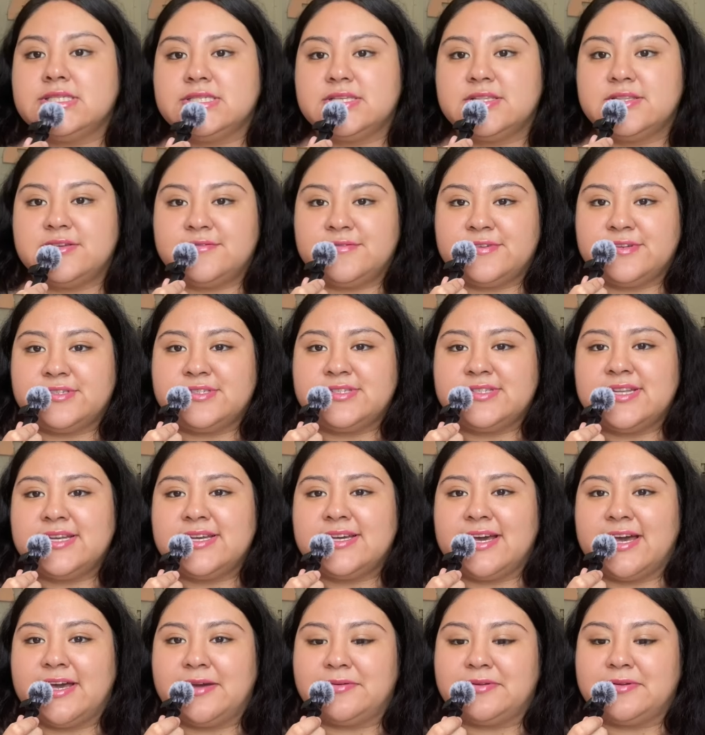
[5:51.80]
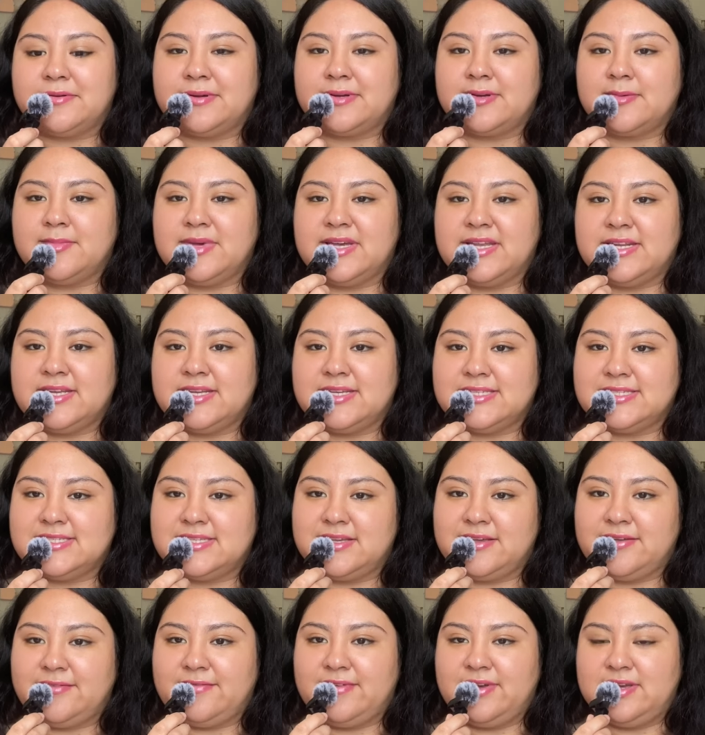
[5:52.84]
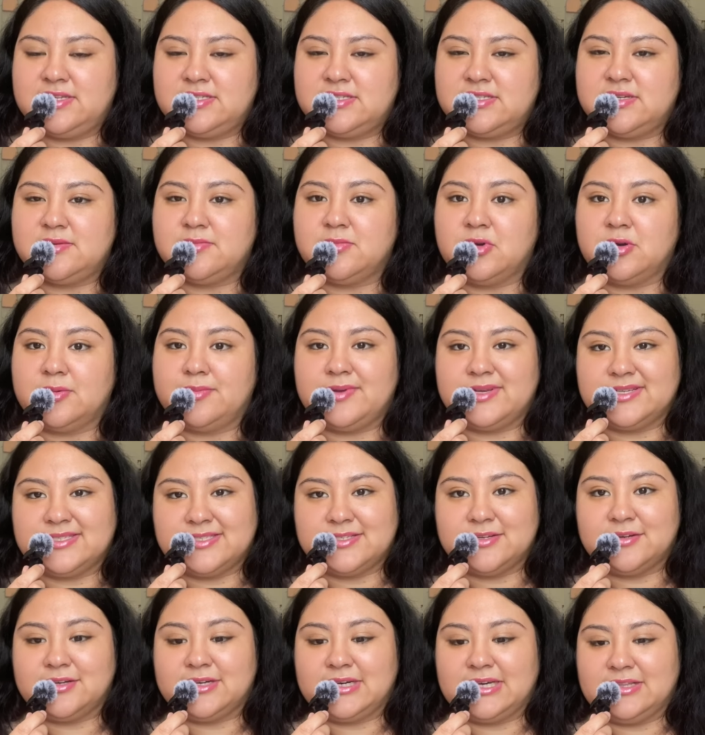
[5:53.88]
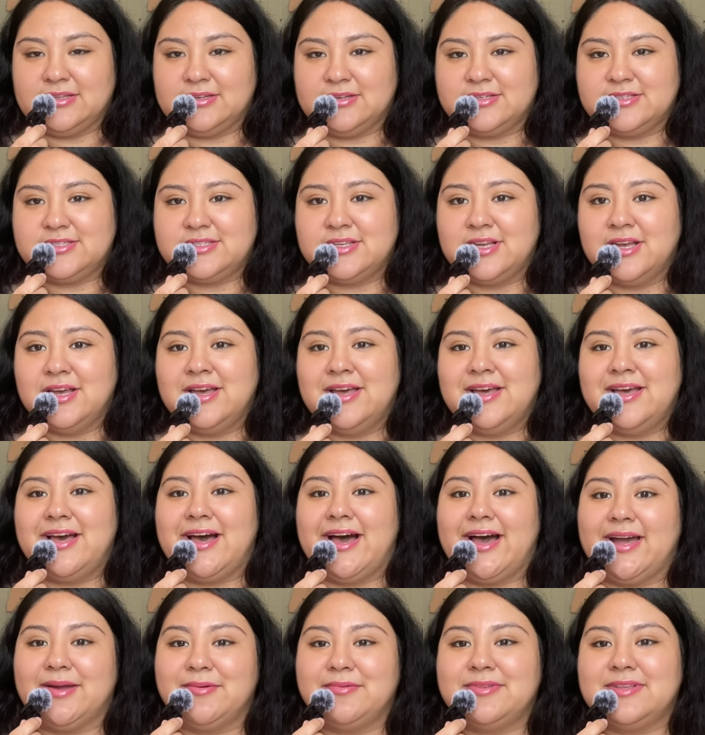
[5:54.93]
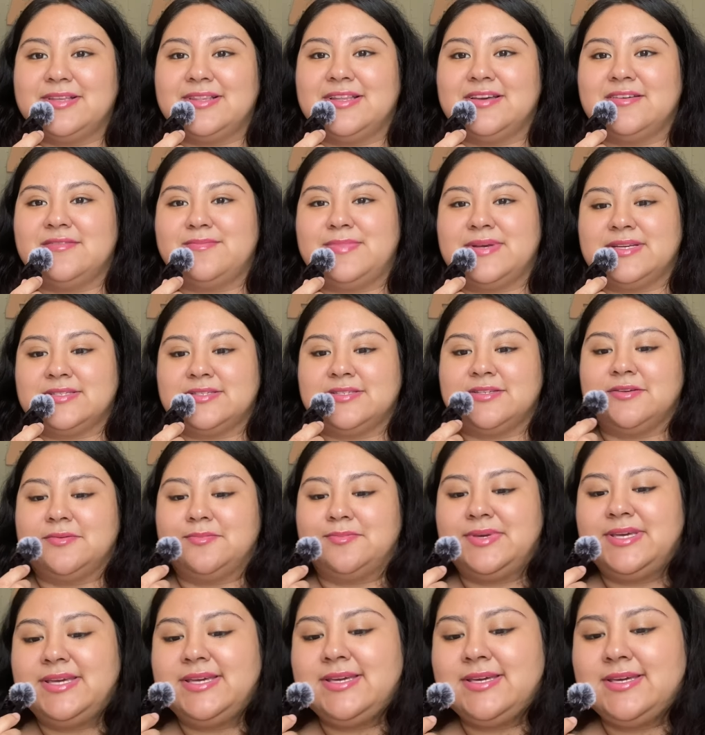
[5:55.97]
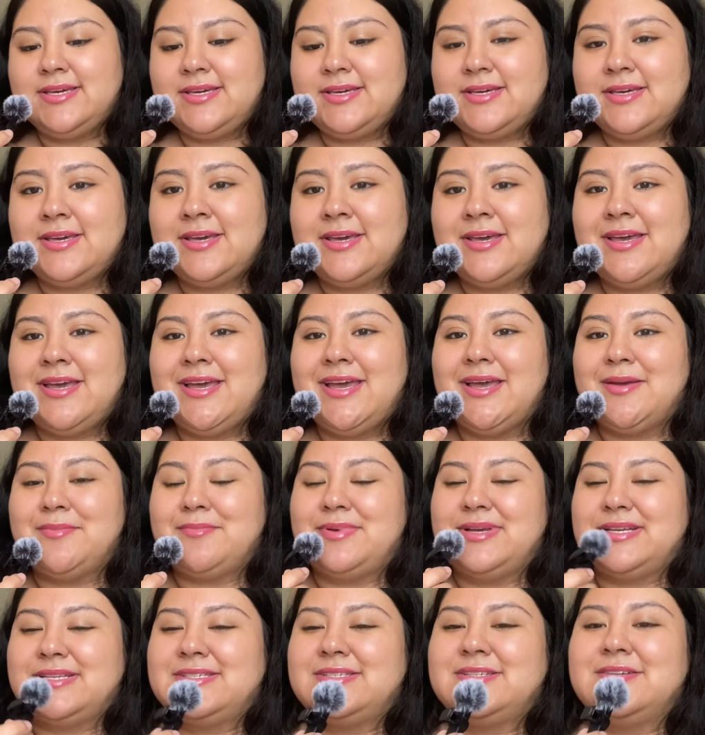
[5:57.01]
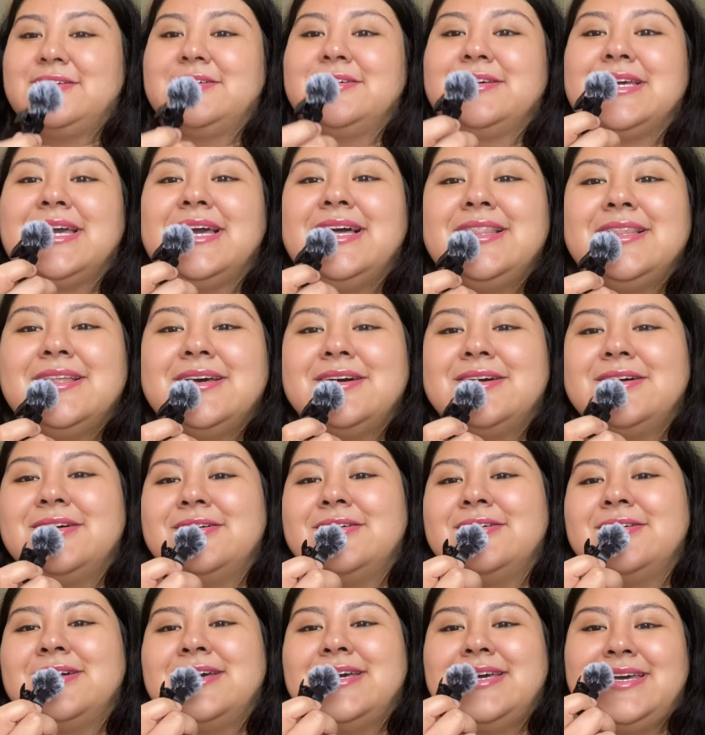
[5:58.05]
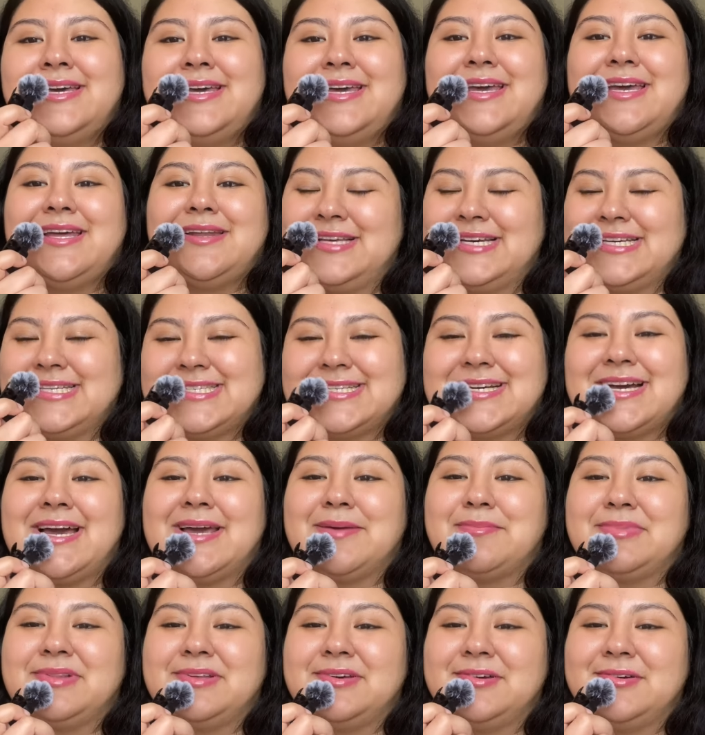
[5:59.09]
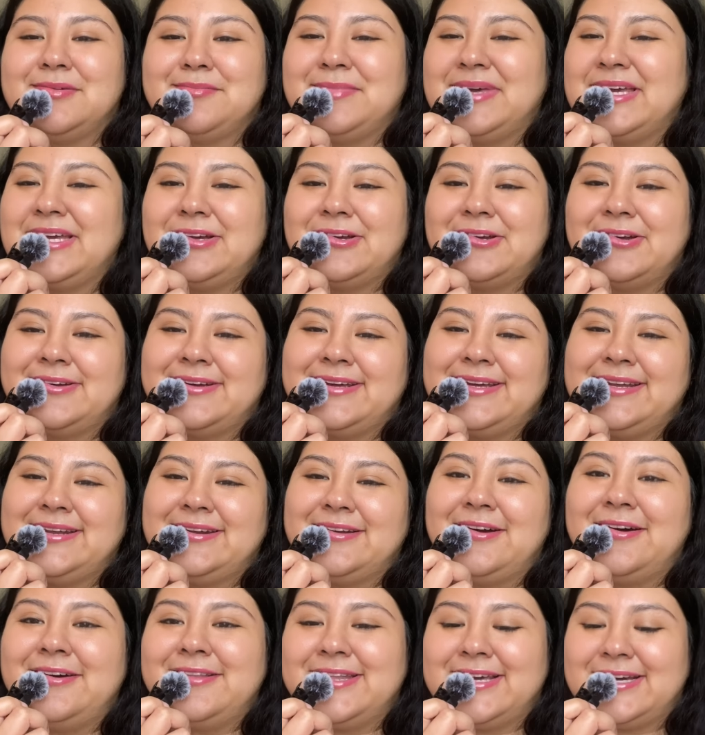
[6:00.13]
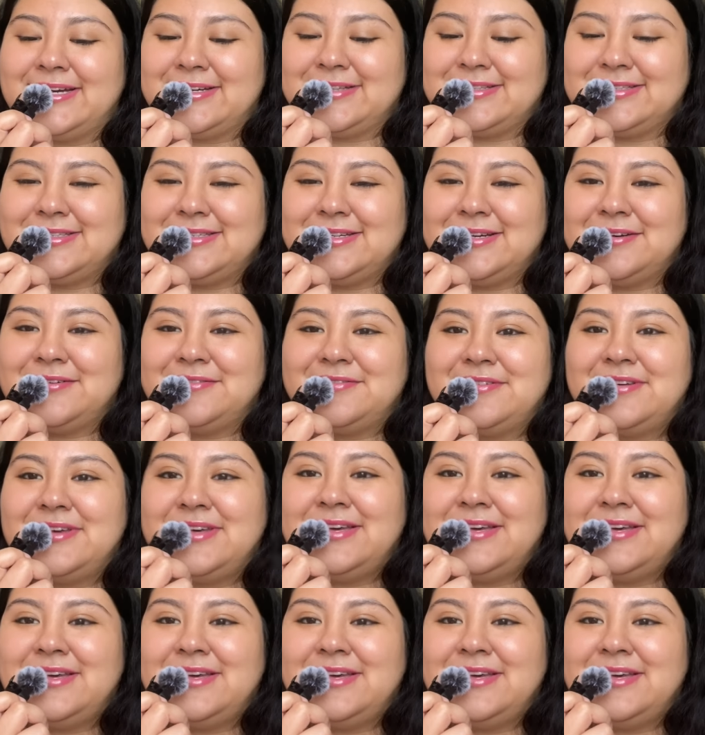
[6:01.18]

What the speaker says: So the first thing I would recommend is to invest in more pastel colors. I really love pastel pink and pastel yellow and like sky blue, mint green, all that good stuff.